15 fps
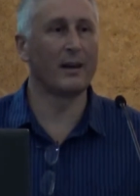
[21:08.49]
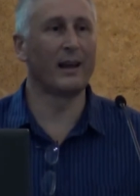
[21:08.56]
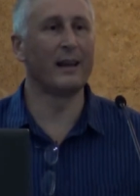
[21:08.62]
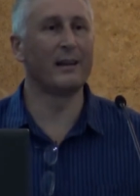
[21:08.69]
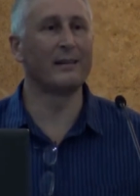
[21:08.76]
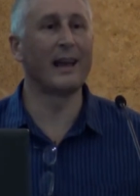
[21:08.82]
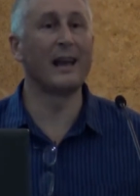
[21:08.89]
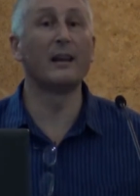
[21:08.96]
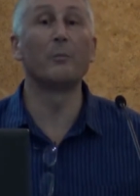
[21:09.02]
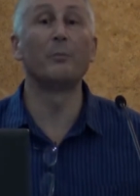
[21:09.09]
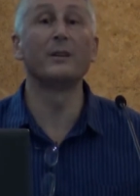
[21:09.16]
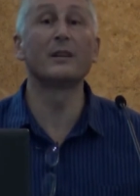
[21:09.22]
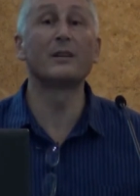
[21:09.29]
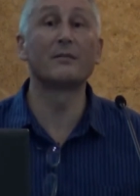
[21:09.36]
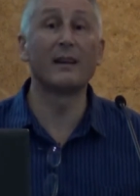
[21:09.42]
and
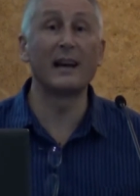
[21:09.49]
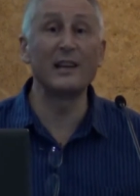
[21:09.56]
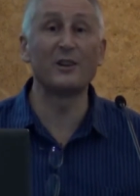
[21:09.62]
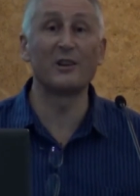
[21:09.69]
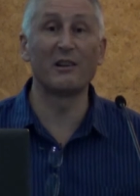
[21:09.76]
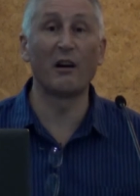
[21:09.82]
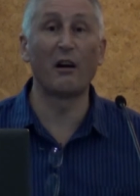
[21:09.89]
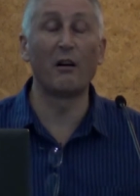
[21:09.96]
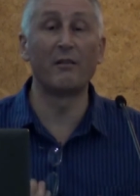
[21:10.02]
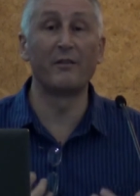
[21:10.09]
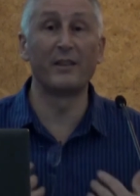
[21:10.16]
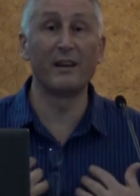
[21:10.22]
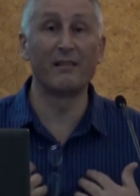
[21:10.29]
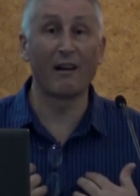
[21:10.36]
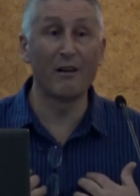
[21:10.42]
obliteration
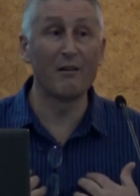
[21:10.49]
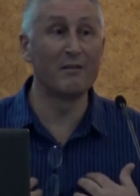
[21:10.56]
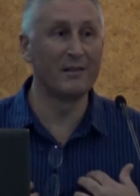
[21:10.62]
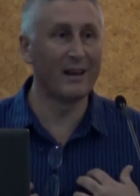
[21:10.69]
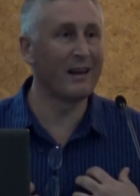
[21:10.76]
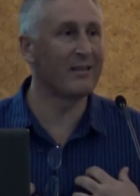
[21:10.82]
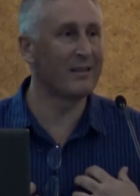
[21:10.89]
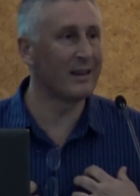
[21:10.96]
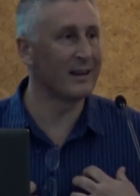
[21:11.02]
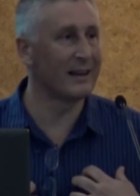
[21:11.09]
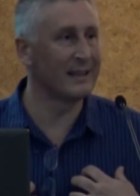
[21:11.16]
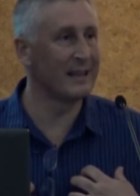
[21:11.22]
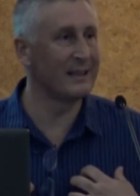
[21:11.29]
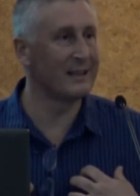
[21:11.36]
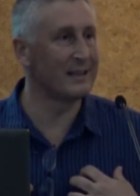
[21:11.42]
of their own ethnic
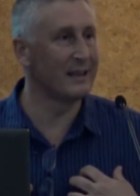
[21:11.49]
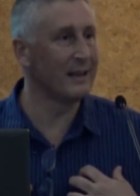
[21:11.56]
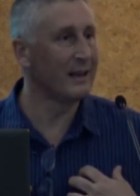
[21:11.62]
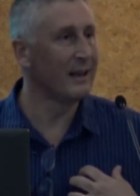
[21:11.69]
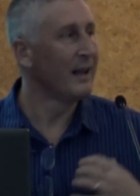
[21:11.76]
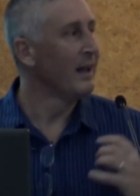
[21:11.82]
identity.